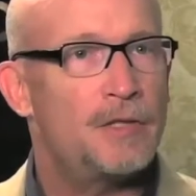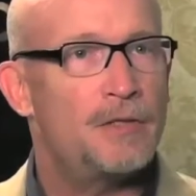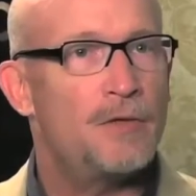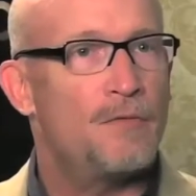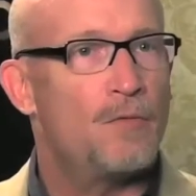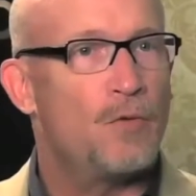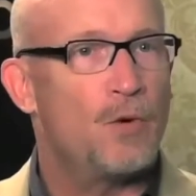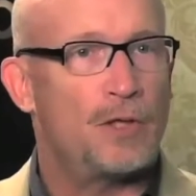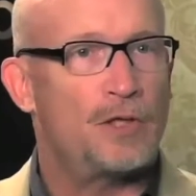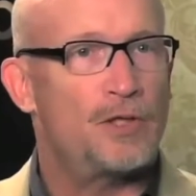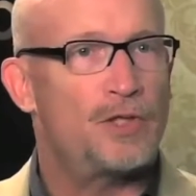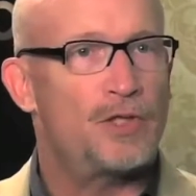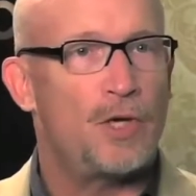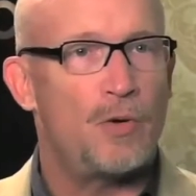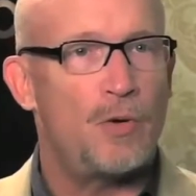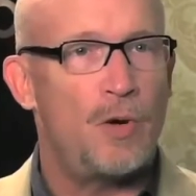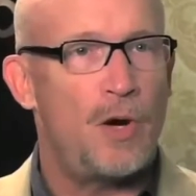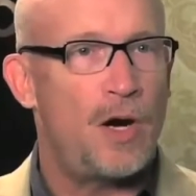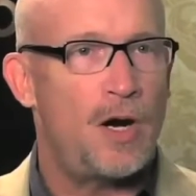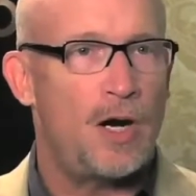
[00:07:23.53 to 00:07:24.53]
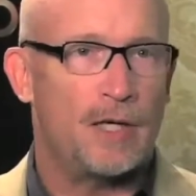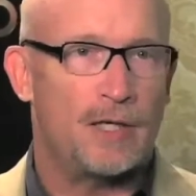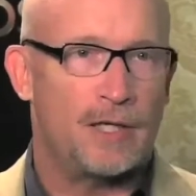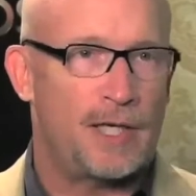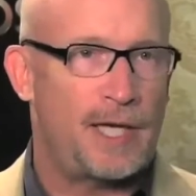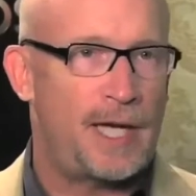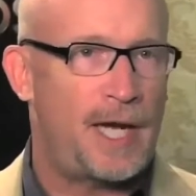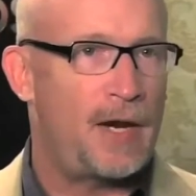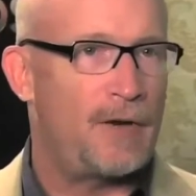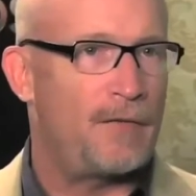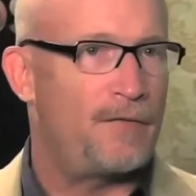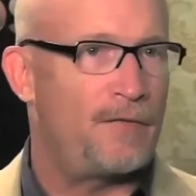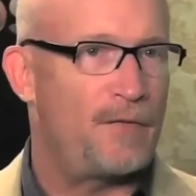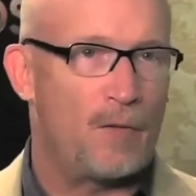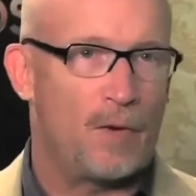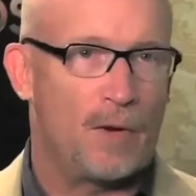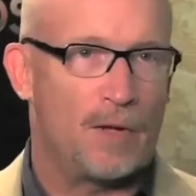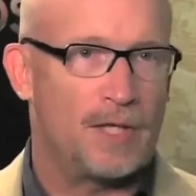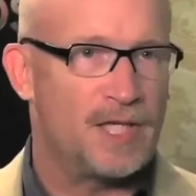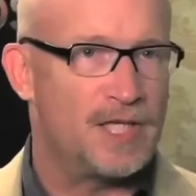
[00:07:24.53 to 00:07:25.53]
who work so hard to care
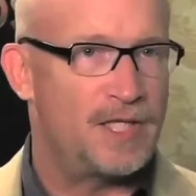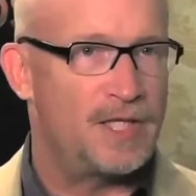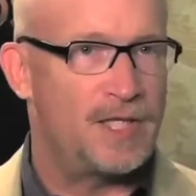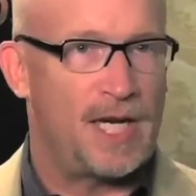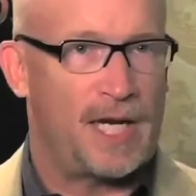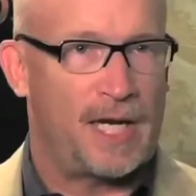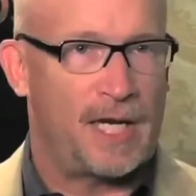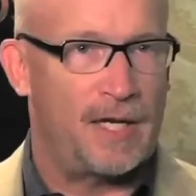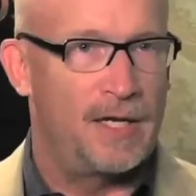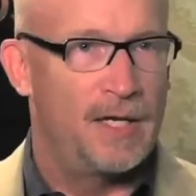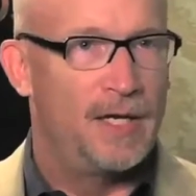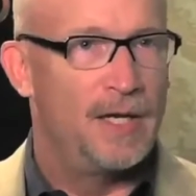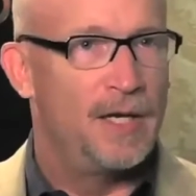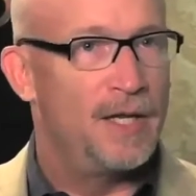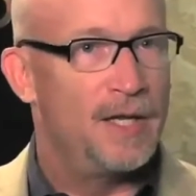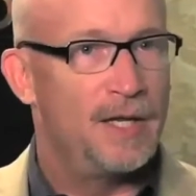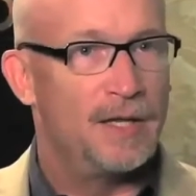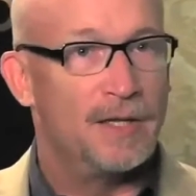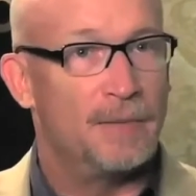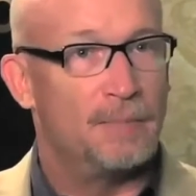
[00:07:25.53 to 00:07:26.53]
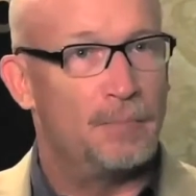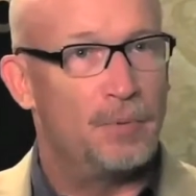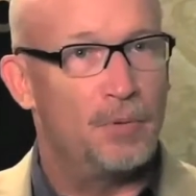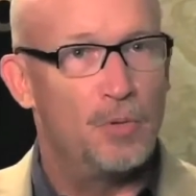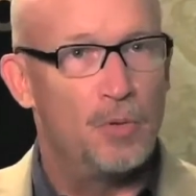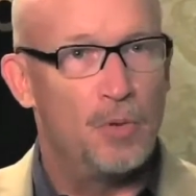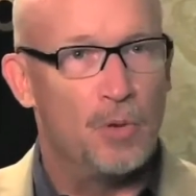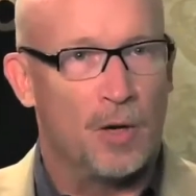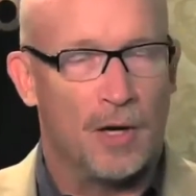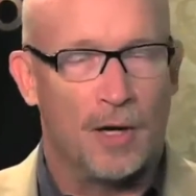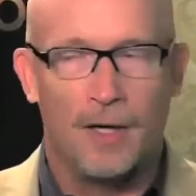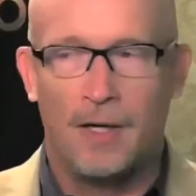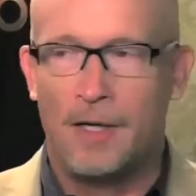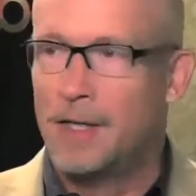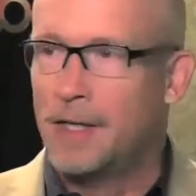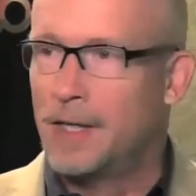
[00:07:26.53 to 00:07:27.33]
for the sick and the poor.